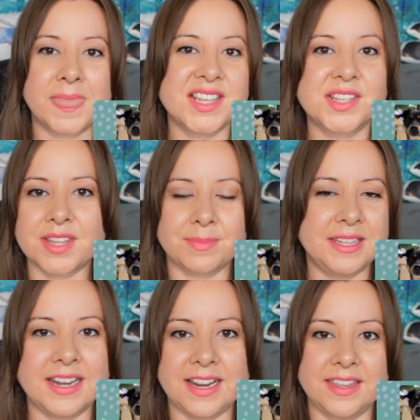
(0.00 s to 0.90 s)
This is something
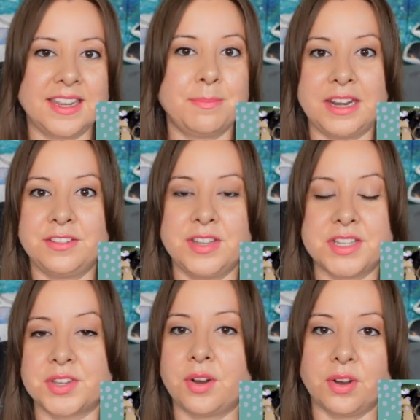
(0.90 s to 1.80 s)
that I think
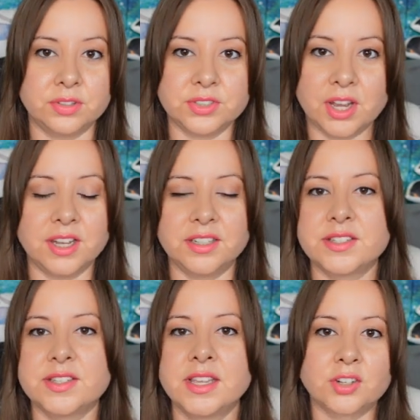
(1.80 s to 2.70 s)
benefits all dogs.